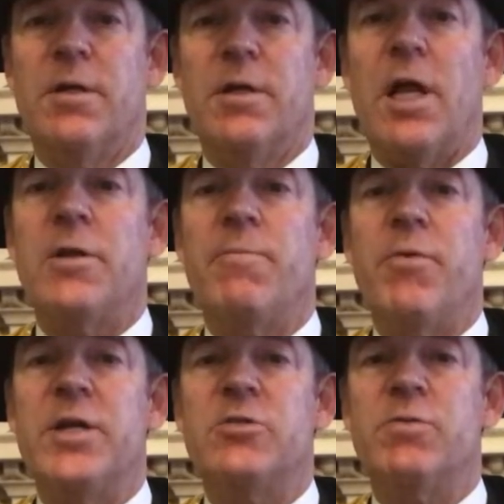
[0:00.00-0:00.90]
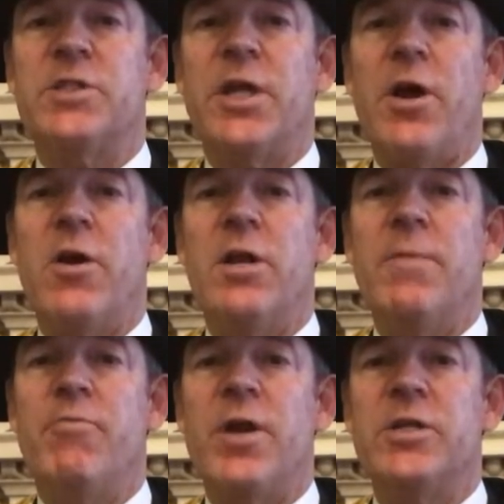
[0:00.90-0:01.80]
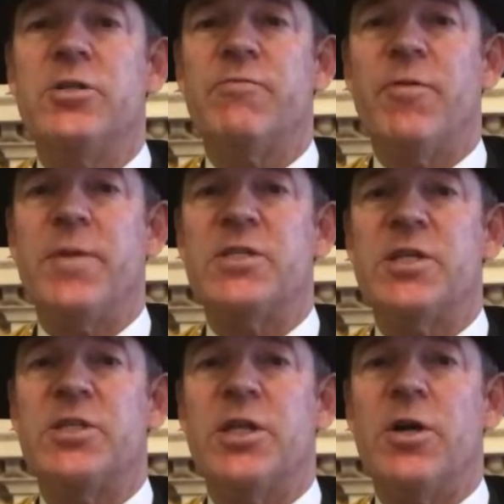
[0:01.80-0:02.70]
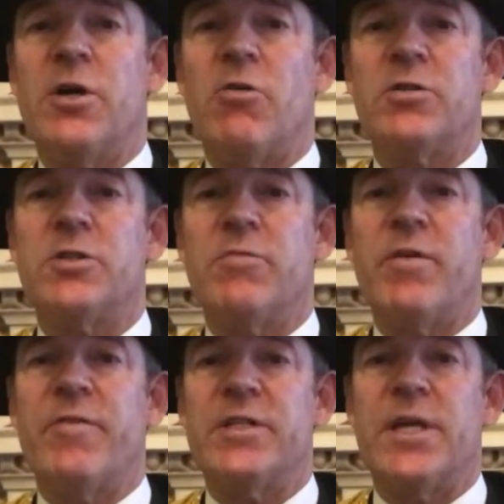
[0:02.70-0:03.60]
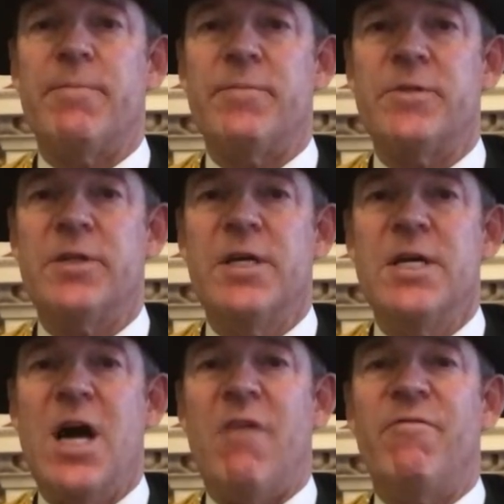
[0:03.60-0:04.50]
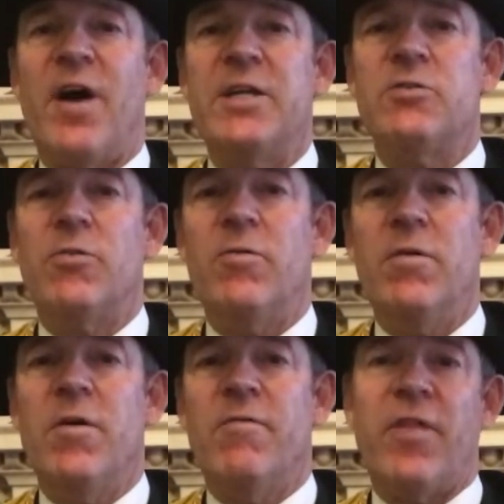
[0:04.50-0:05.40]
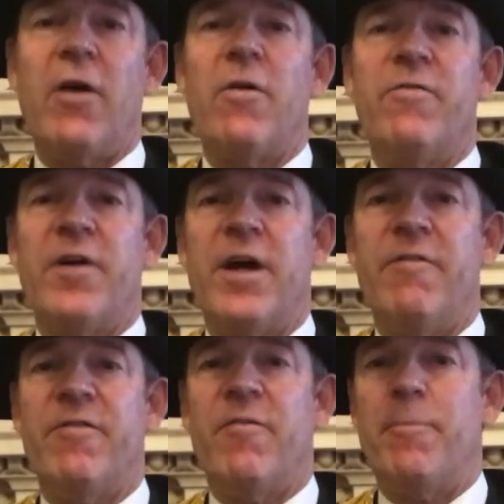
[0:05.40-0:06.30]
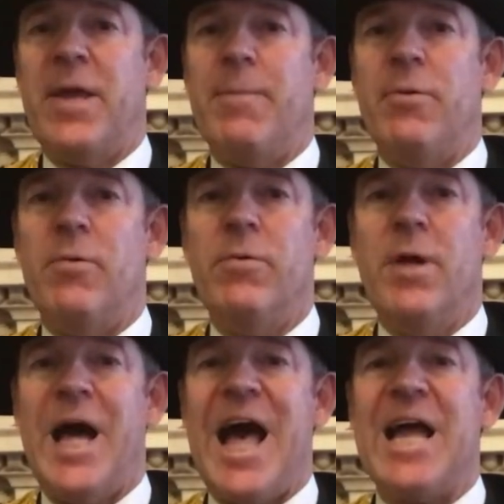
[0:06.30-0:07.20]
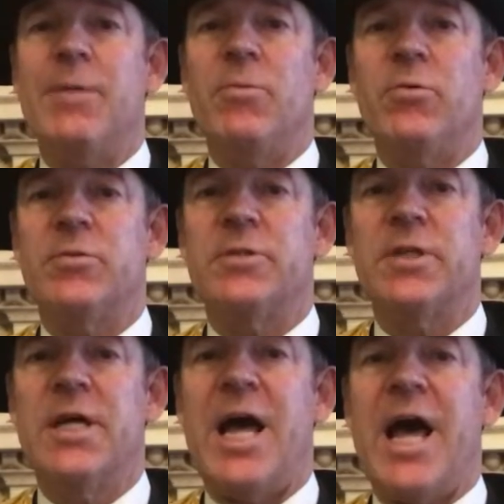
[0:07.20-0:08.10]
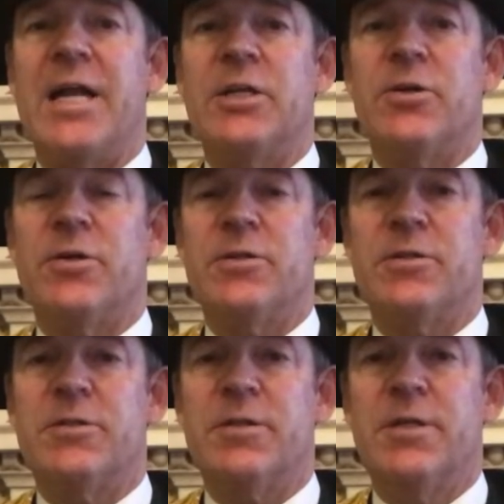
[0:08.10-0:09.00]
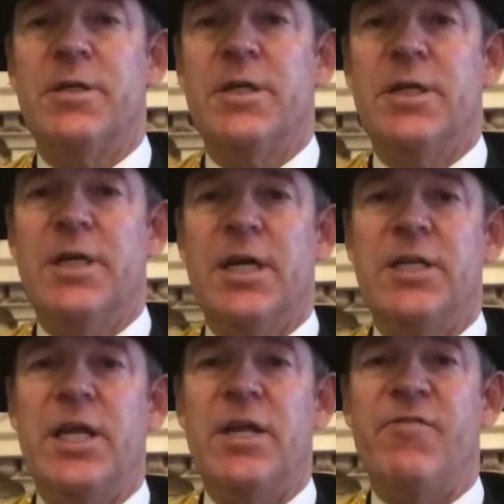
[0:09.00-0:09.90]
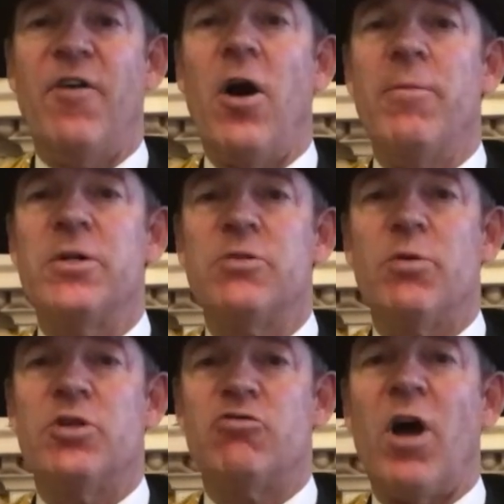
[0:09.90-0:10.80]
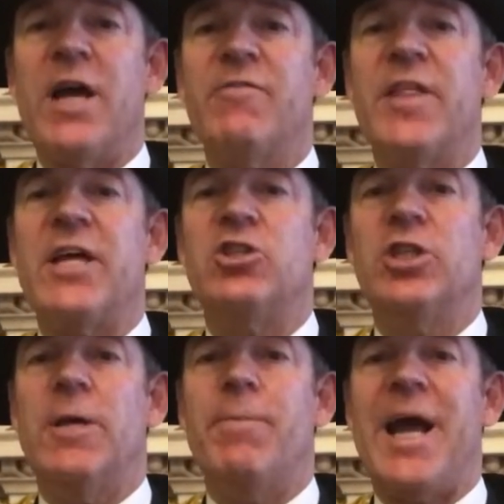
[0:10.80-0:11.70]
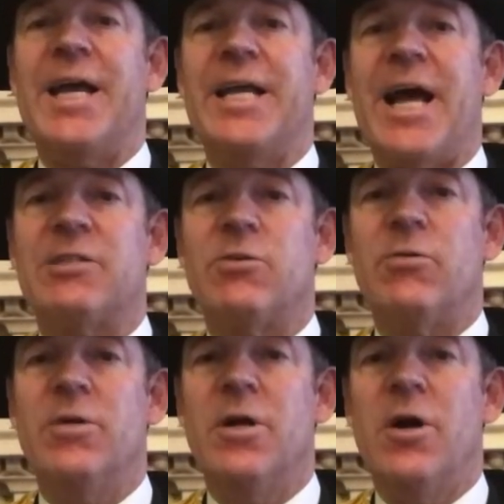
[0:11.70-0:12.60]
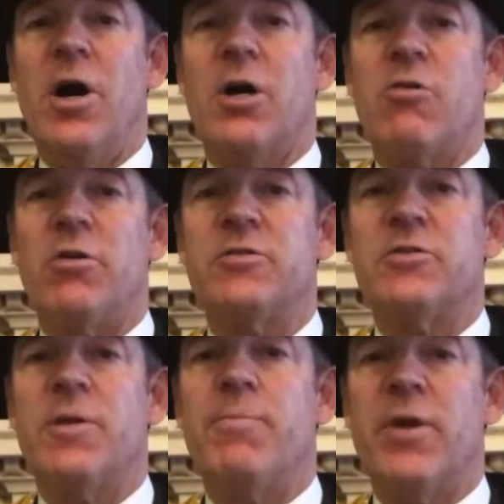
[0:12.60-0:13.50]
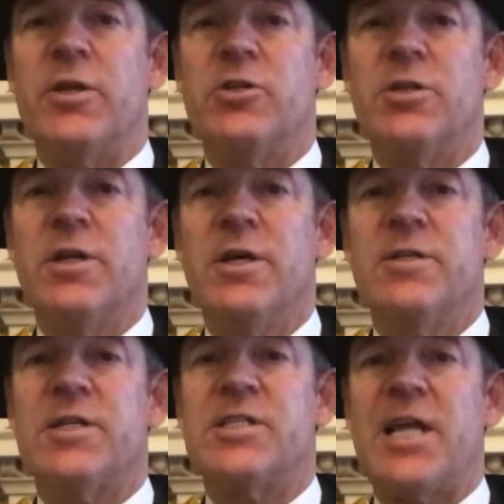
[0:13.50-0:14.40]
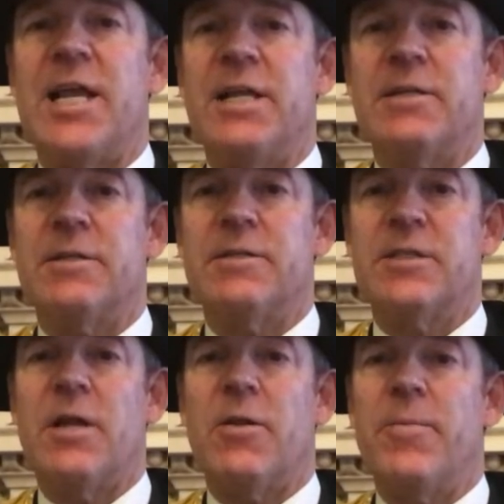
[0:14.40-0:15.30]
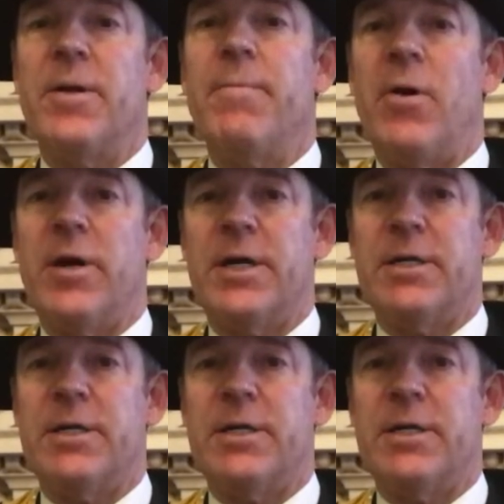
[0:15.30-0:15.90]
London Bridge was the only bridge from the city across the River Thames, a vital thoroughfare for people, animals, and goods. Indeed, farmers would drive their sheep and cattle across the bridge to sell them at market.